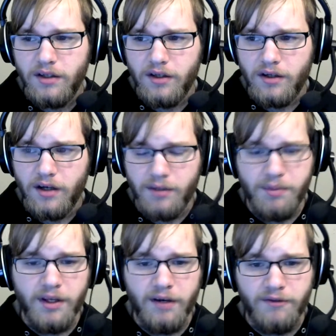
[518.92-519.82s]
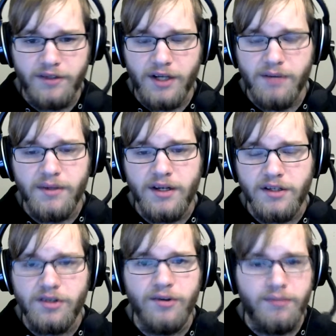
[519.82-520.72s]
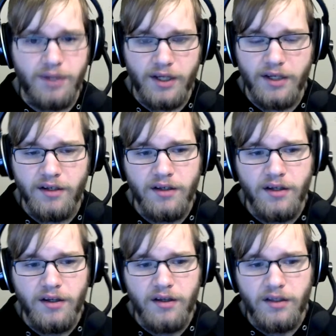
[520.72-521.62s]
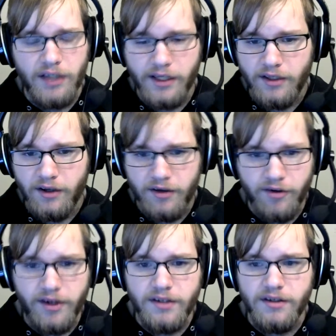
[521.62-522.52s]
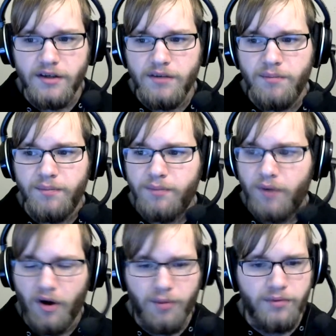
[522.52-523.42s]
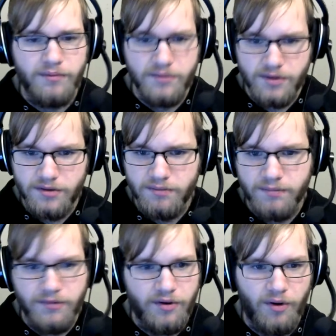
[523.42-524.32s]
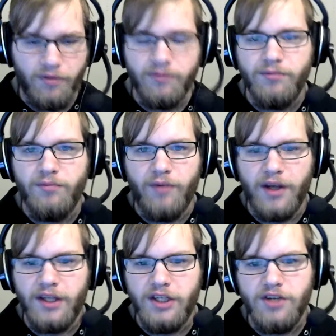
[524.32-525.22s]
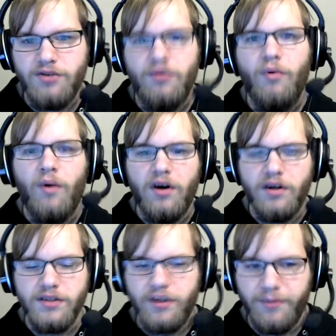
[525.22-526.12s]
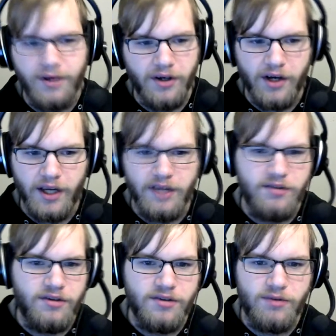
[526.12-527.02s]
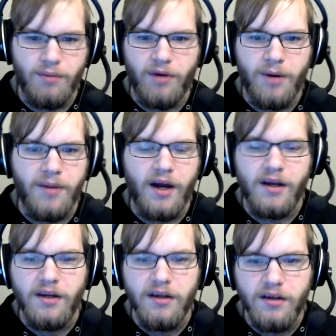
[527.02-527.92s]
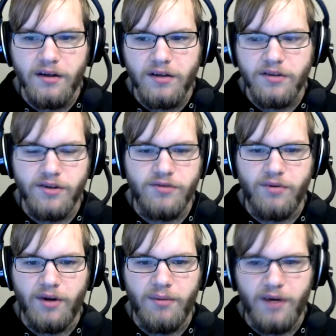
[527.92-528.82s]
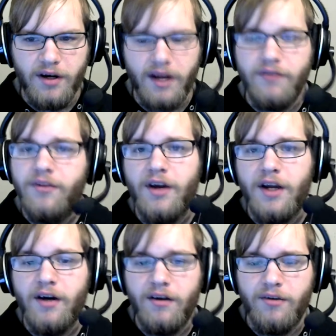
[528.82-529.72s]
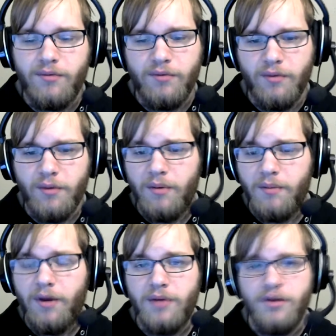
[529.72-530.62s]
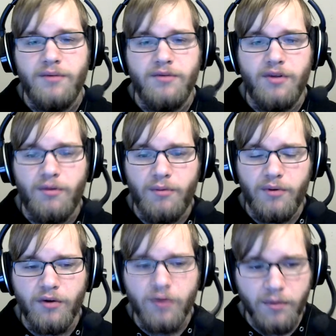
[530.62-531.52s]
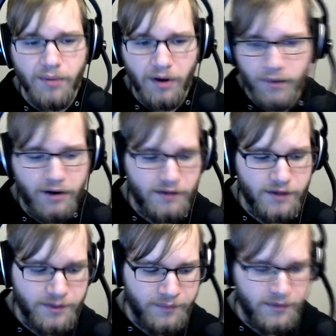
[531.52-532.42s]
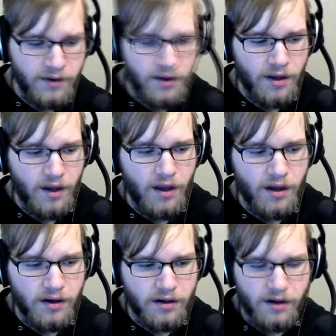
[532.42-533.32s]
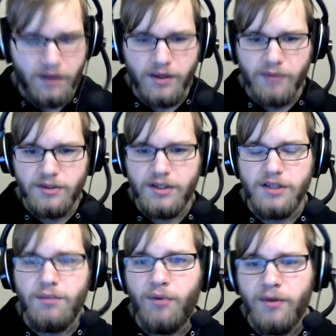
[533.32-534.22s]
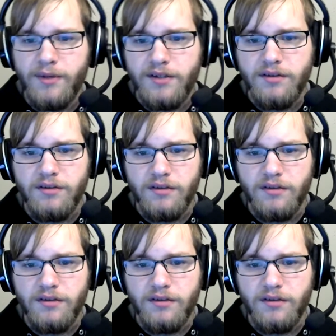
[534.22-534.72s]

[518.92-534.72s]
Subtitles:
I played it for 10 minutes, couldn't play it, lagged like crazy, problems, I glitched through walls, and I'm like, nah, I can't do this, so I brought it back to the store that I bought it at. I got it through a mom and pop shop, so they were pretty cool about it, whatever. That was a disappointment.